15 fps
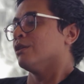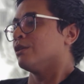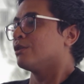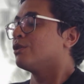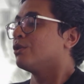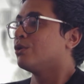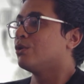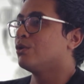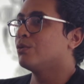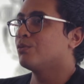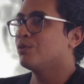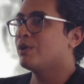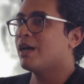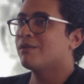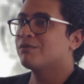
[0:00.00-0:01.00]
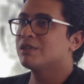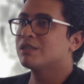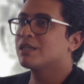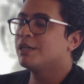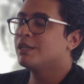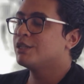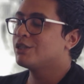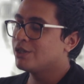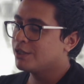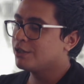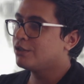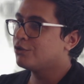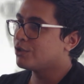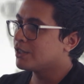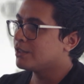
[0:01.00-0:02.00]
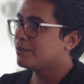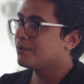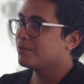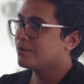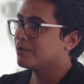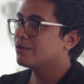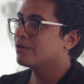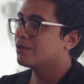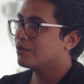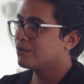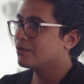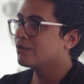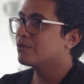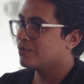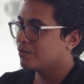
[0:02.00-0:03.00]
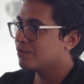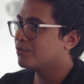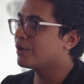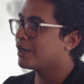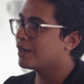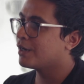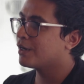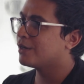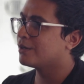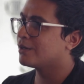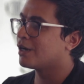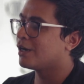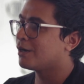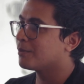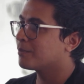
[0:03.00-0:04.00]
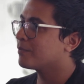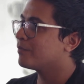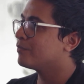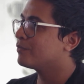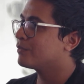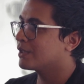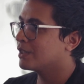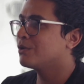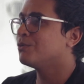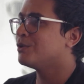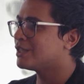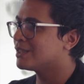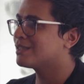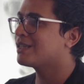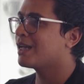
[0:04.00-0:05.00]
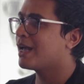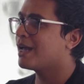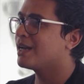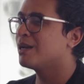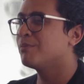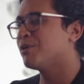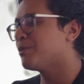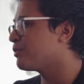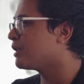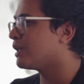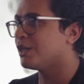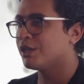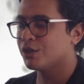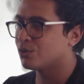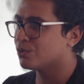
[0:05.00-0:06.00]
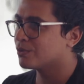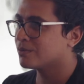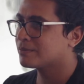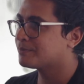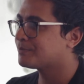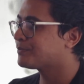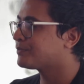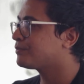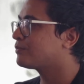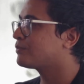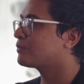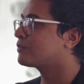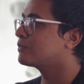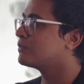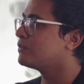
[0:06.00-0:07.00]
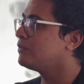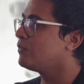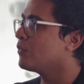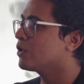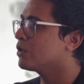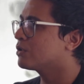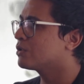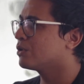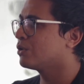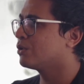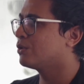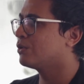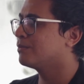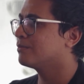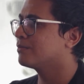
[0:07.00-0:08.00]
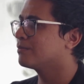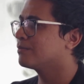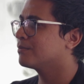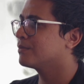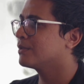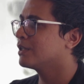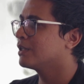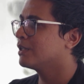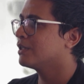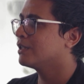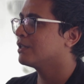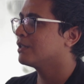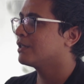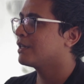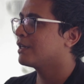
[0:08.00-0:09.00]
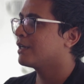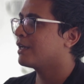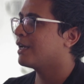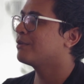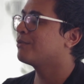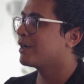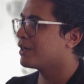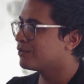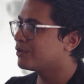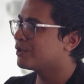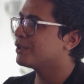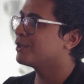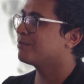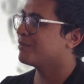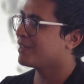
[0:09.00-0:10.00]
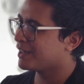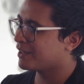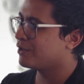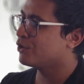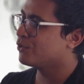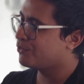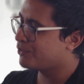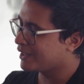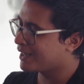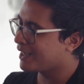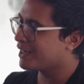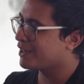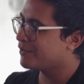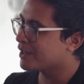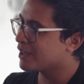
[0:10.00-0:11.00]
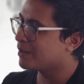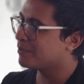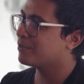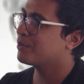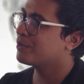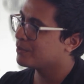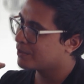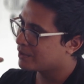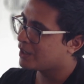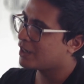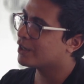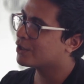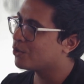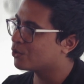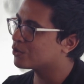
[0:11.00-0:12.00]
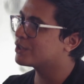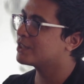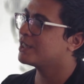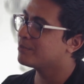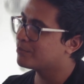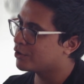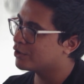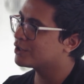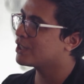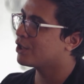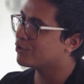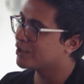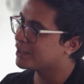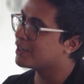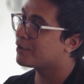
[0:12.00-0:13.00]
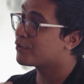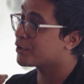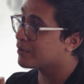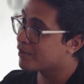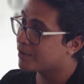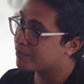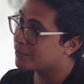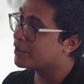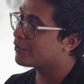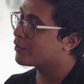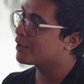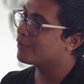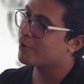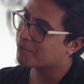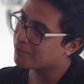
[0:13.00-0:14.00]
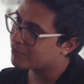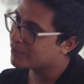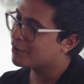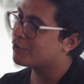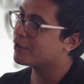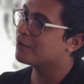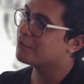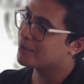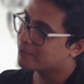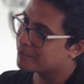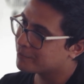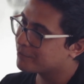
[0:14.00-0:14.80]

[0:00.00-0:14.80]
So we have this conditioning drill where we just stand and people hit you. So, and whenever like you feel like giving up, our coach keep on shouting, never give up, never give up, never give up.